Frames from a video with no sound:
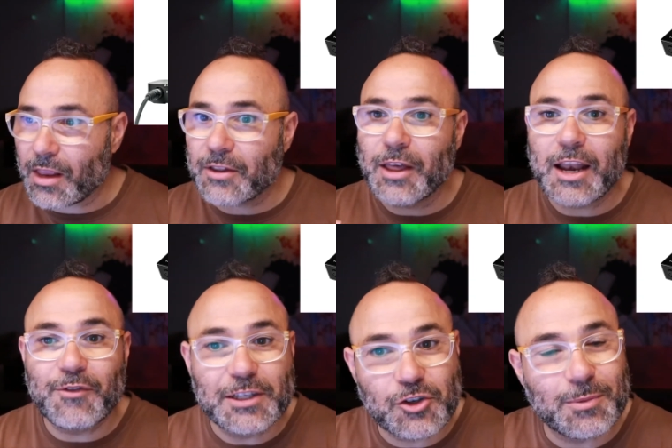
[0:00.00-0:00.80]
Native
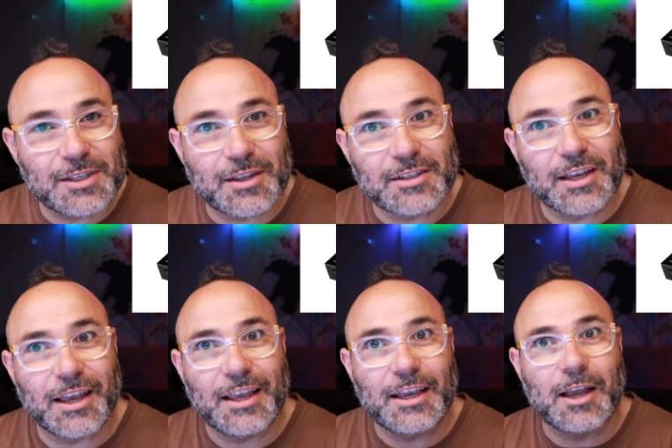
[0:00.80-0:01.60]
Instruments does
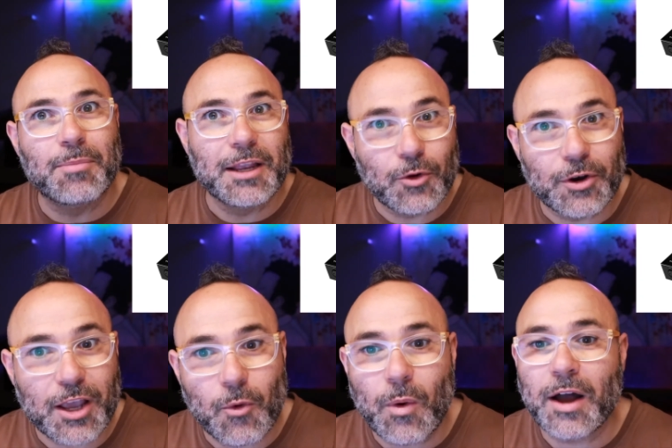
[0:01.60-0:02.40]
a complete
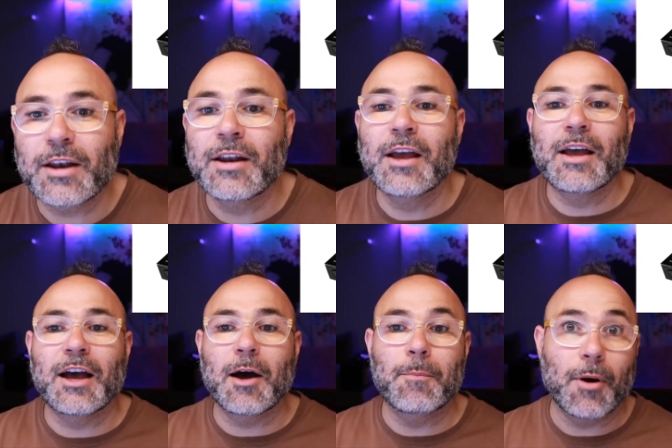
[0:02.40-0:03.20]
audio one,
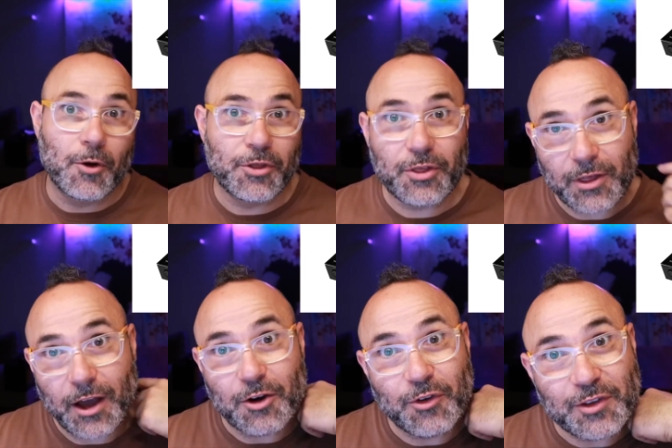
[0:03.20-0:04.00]
both
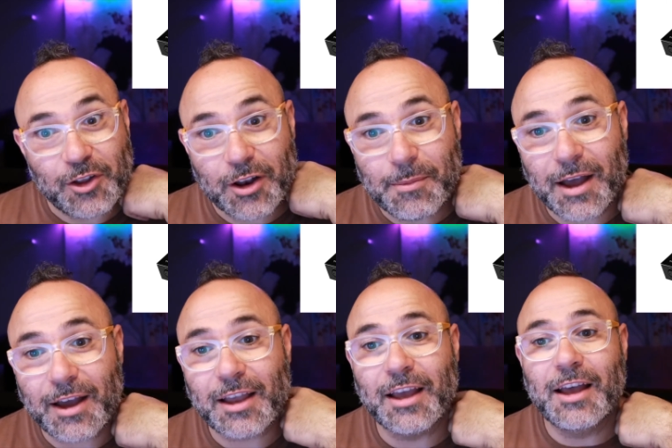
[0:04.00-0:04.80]
$150
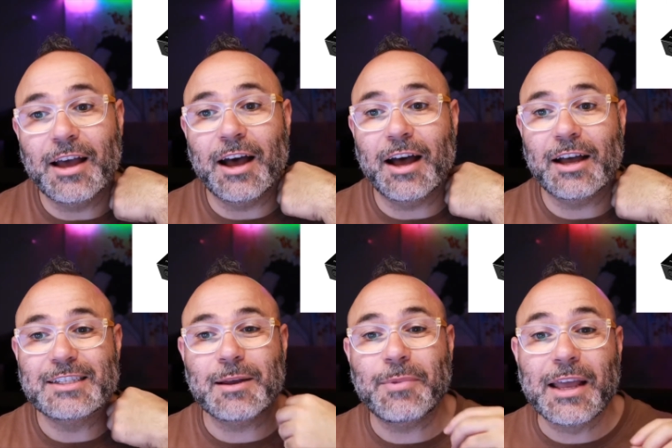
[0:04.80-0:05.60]
mark.
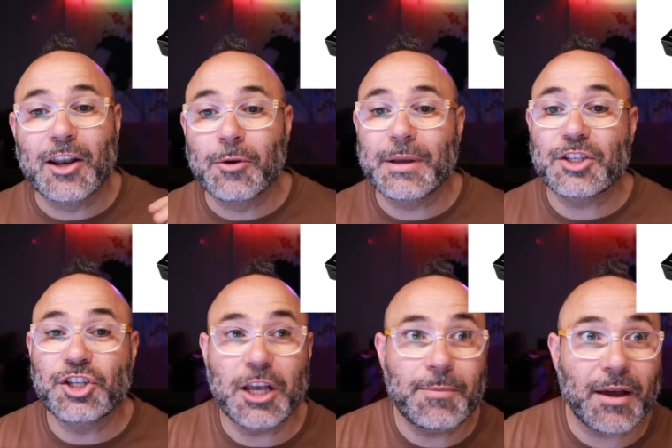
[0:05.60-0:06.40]
Something a little bit
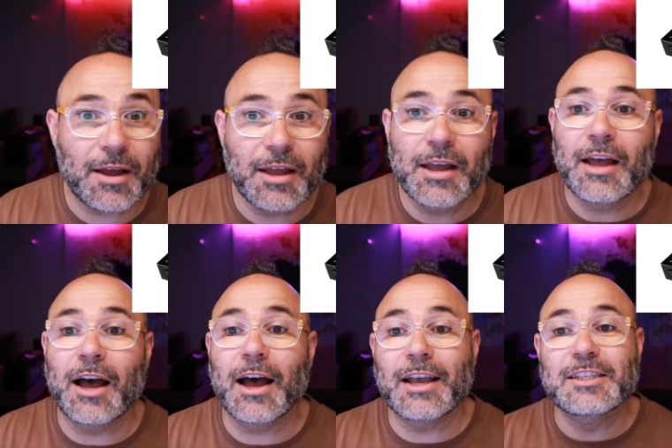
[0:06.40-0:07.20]
cheaper
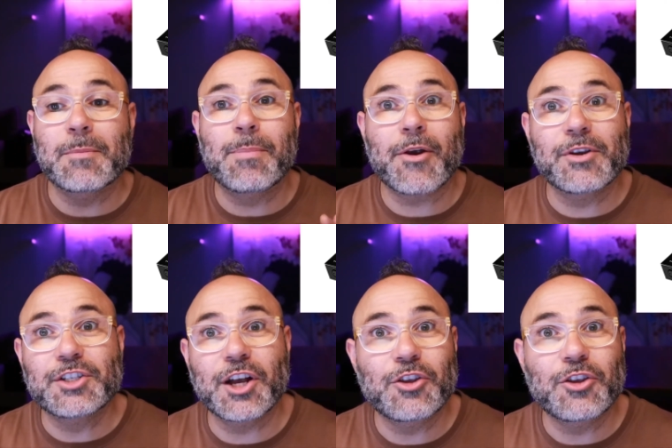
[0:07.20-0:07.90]
is a Behringer